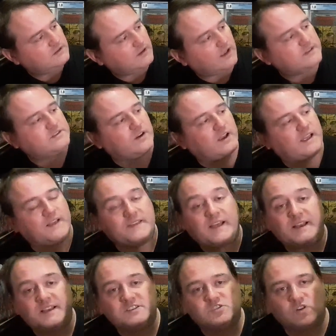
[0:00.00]
Okay,
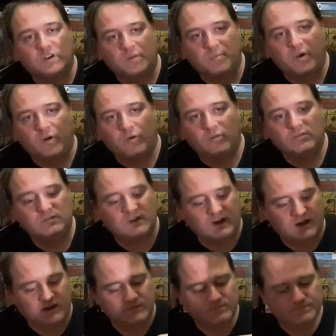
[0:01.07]
that is Johnny Peril.
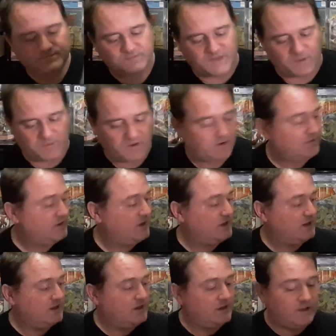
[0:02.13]
There we go.
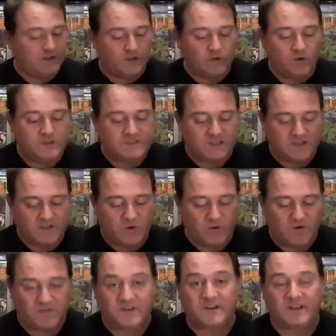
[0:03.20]
You learn something new
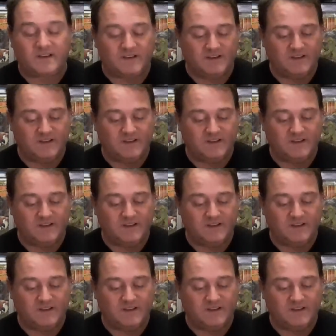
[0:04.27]
every day.